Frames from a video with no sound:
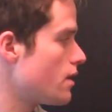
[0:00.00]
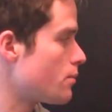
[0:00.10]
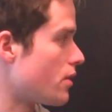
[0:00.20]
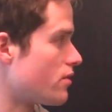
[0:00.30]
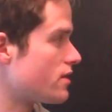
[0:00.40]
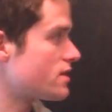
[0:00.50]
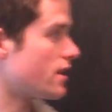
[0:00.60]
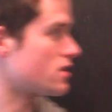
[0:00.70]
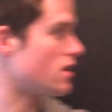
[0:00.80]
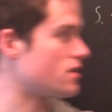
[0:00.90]
But this
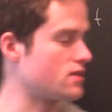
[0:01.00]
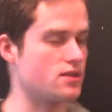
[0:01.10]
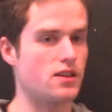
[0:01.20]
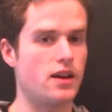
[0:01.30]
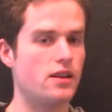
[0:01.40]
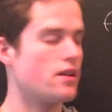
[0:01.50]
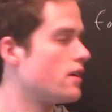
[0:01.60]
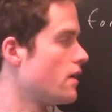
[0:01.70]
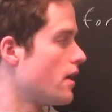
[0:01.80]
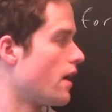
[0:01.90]
has constant sign,
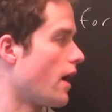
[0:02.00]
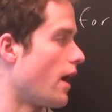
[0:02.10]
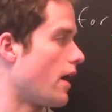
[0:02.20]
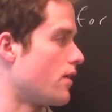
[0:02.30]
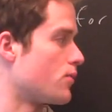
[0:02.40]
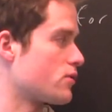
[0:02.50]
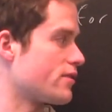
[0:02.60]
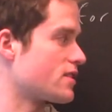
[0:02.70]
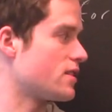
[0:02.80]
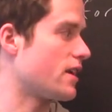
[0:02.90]
uh, in one
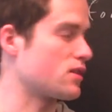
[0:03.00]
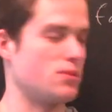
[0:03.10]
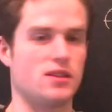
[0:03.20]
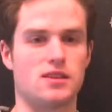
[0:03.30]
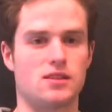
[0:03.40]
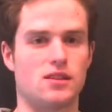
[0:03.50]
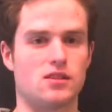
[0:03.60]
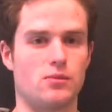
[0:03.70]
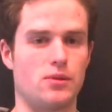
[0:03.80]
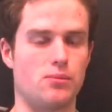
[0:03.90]
direction, x minus x naught is
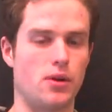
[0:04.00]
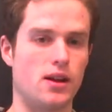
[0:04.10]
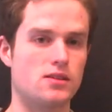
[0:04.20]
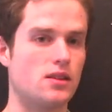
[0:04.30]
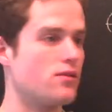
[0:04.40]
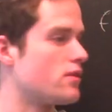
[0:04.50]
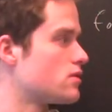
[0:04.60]
going to be positive.